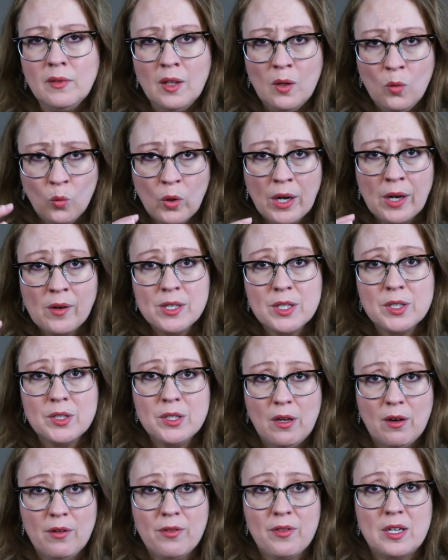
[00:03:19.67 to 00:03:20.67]
where is
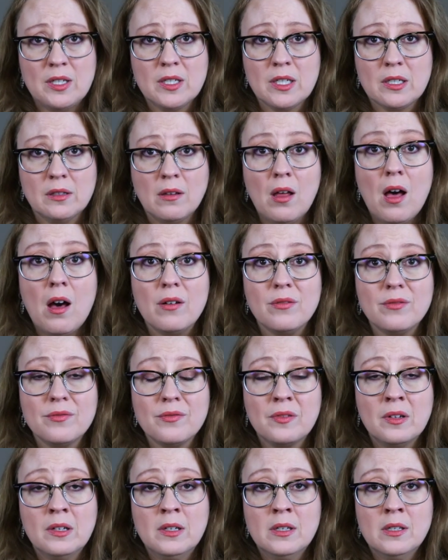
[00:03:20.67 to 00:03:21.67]
the authentic love